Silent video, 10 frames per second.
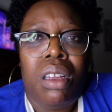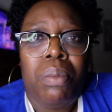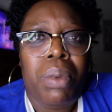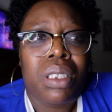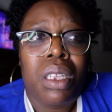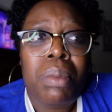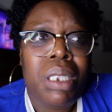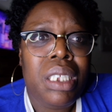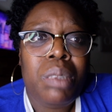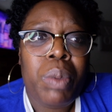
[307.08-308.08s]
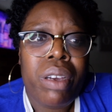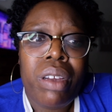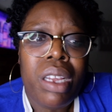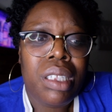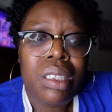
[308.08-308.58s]
But some of these
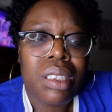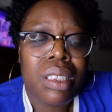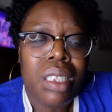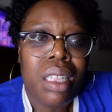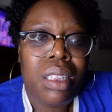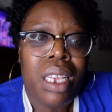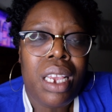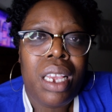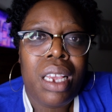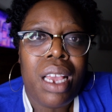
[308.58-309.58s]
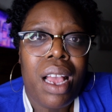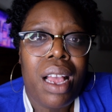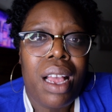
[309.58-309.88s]
parents, they're